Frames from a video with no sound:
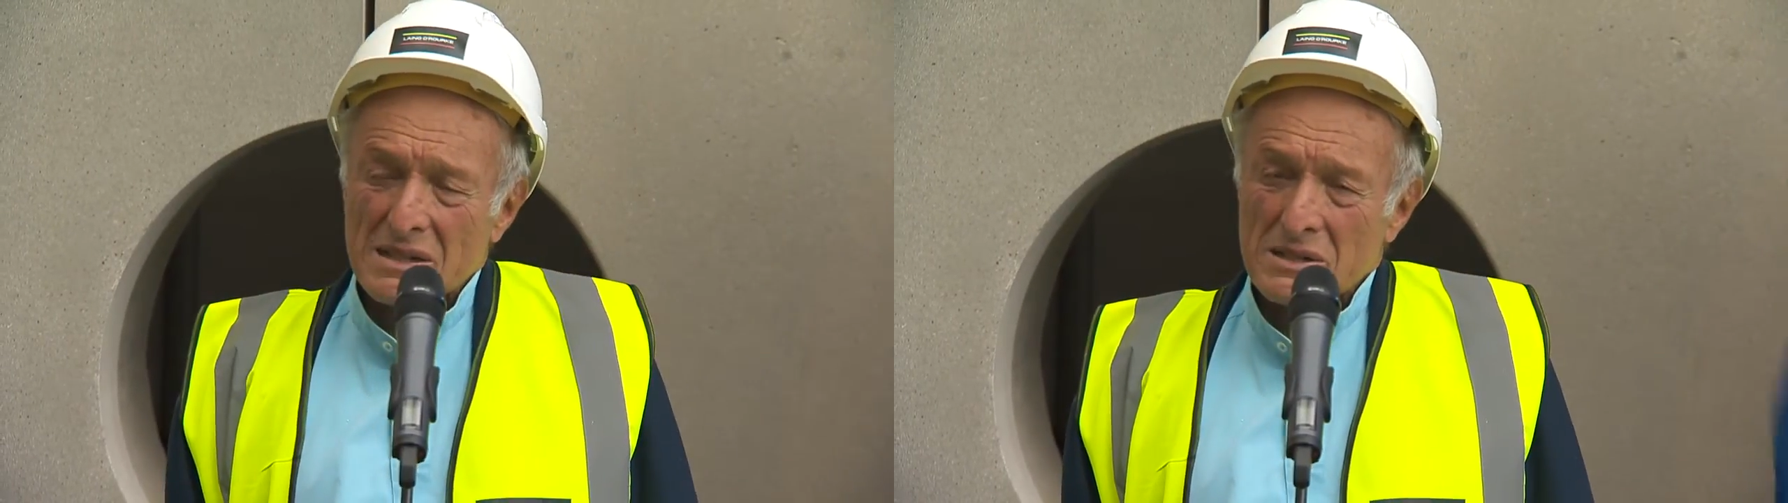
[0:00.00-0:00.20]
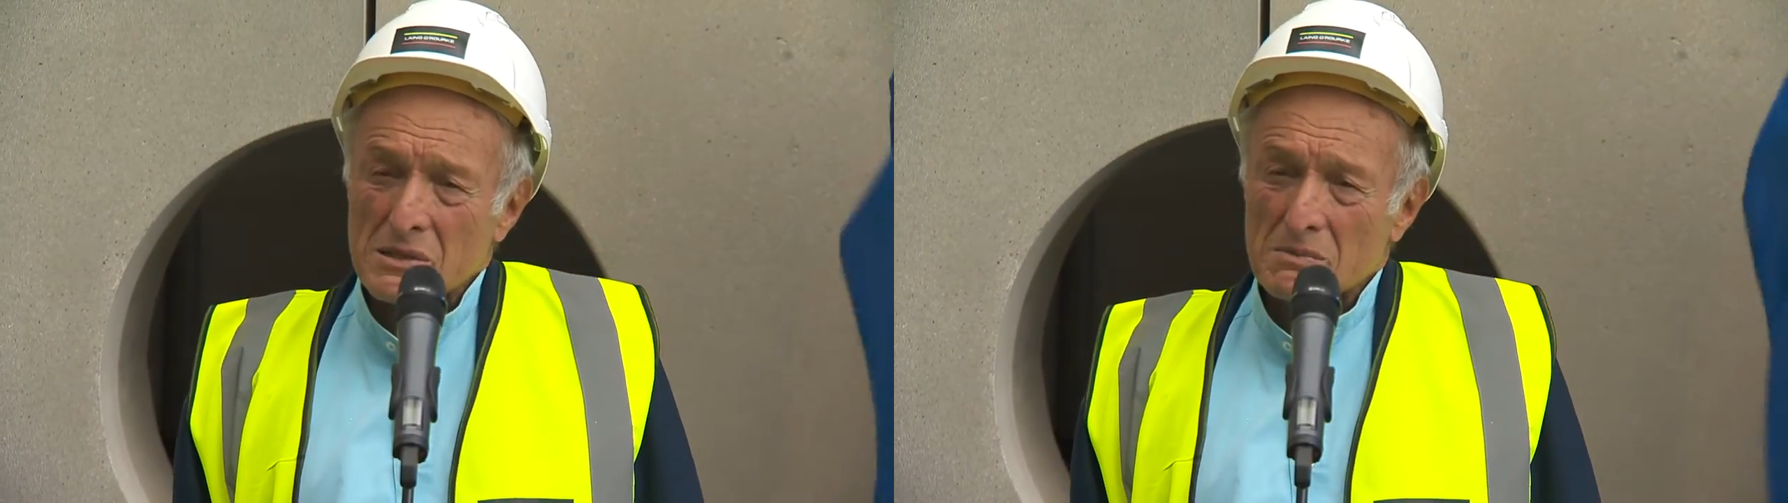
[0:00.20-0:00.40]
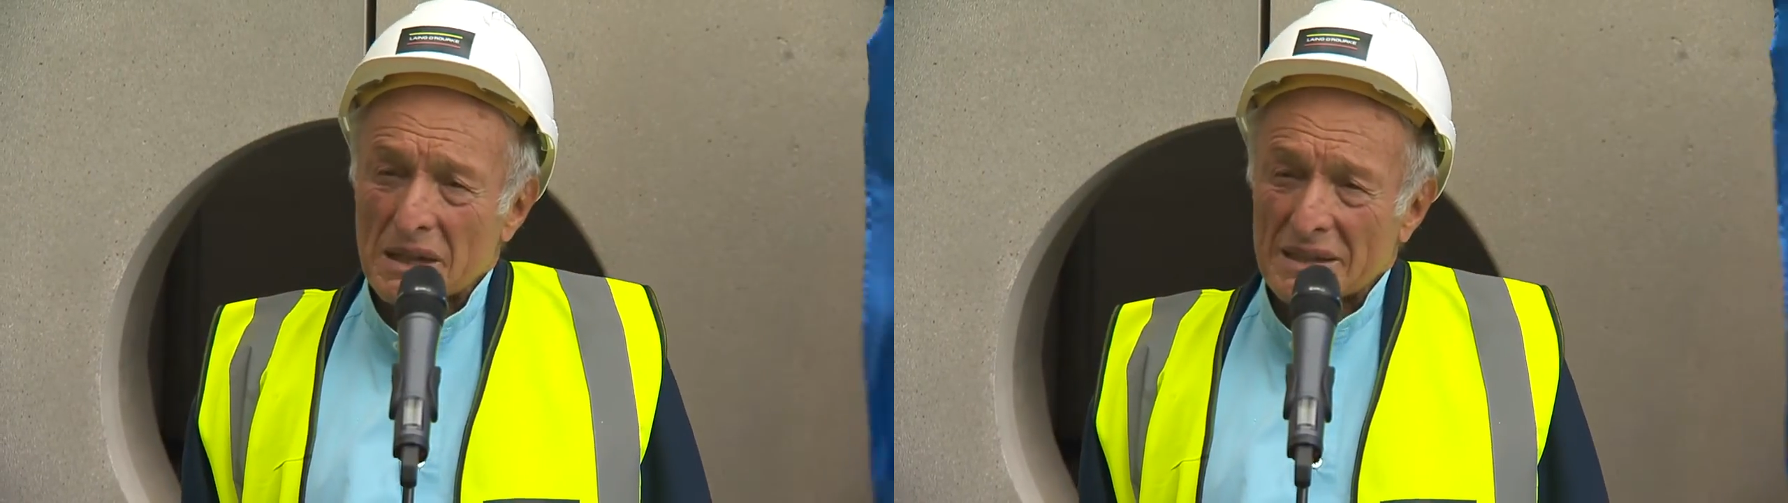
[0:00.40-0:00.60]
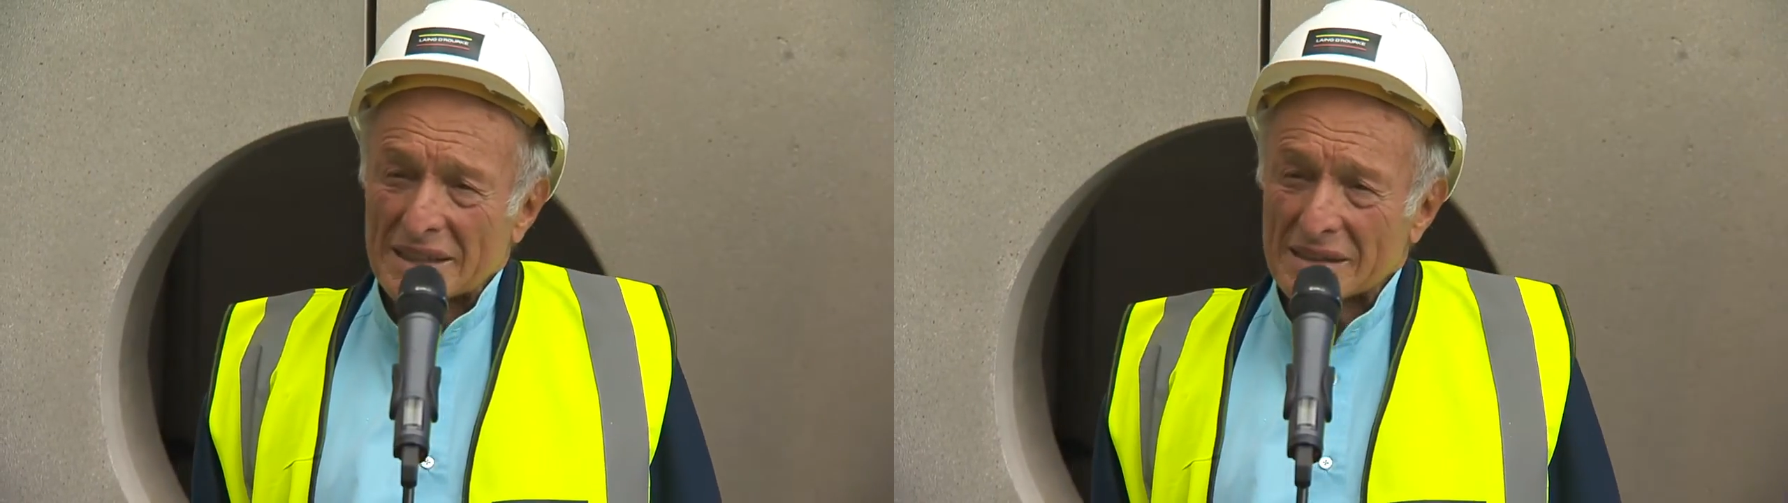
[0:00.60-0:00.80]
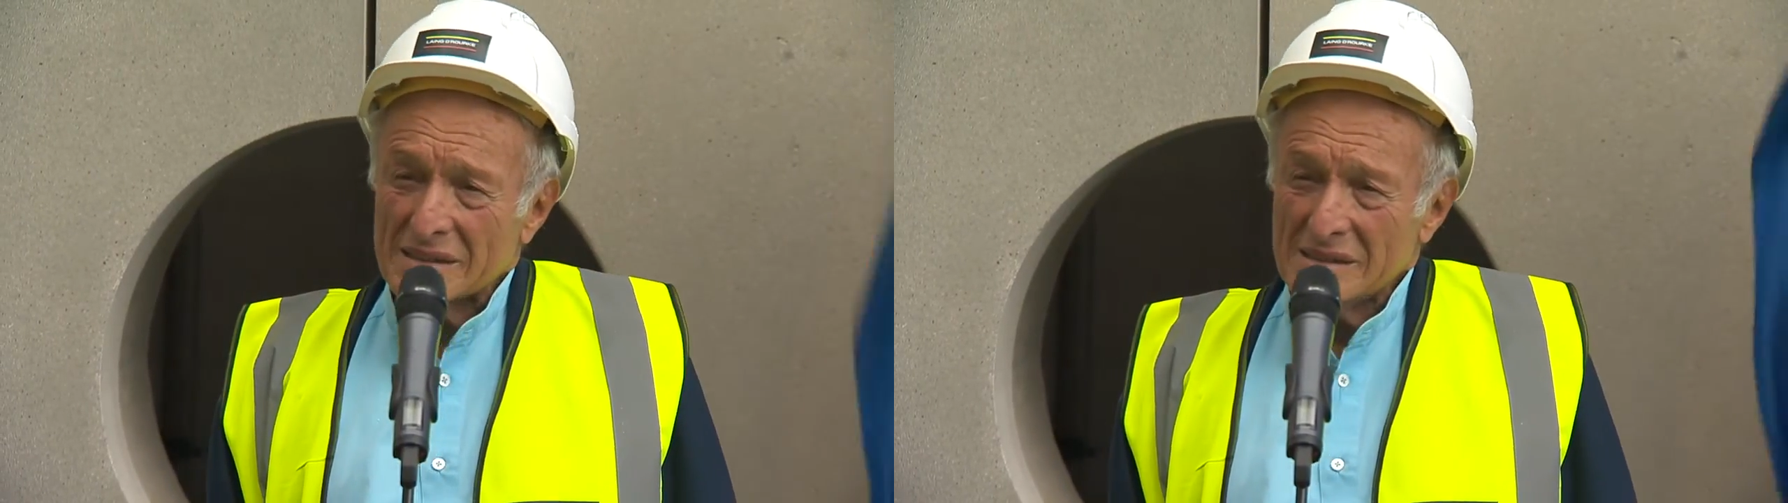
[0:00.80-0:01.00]
to
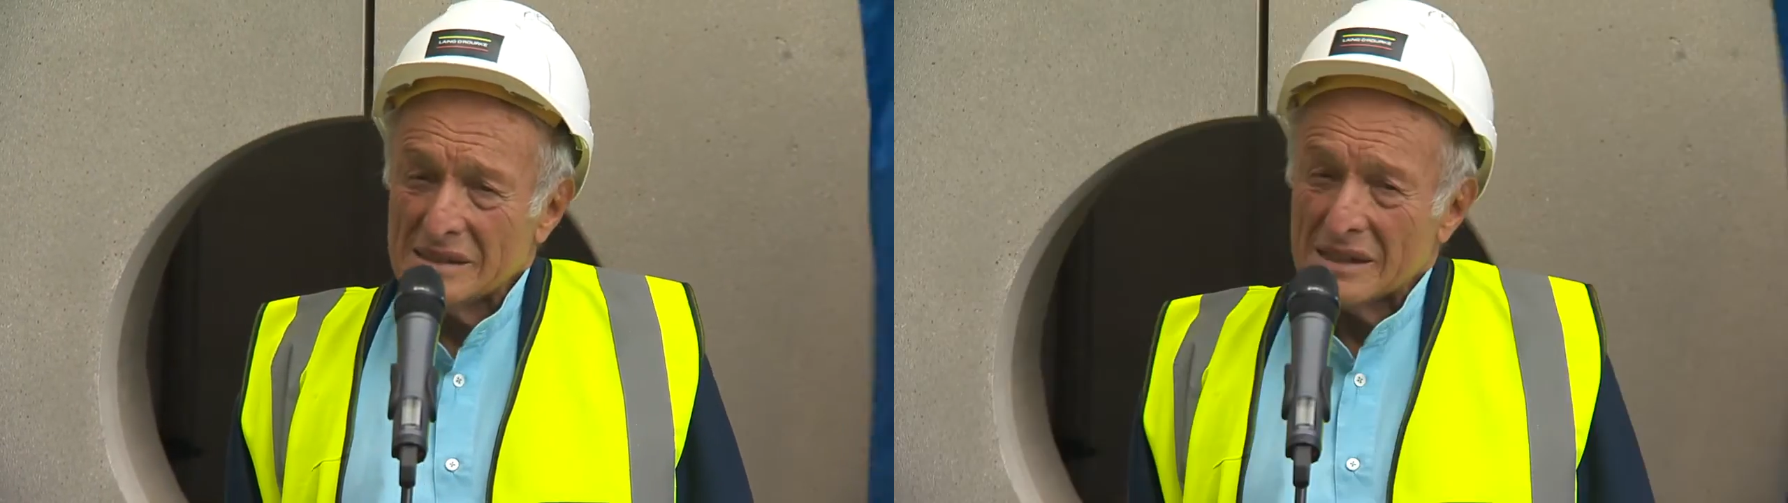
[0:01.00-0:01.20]
belittle